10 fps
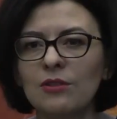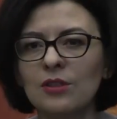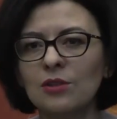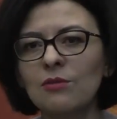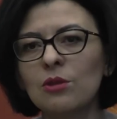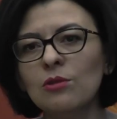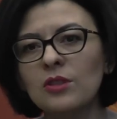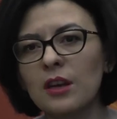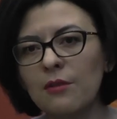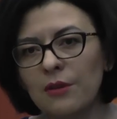You will lose
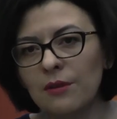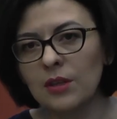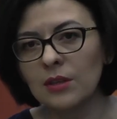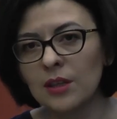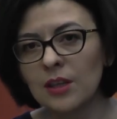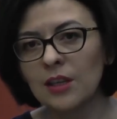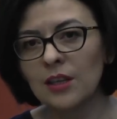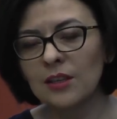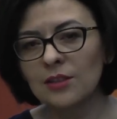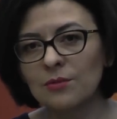everyone.
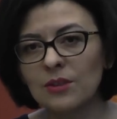So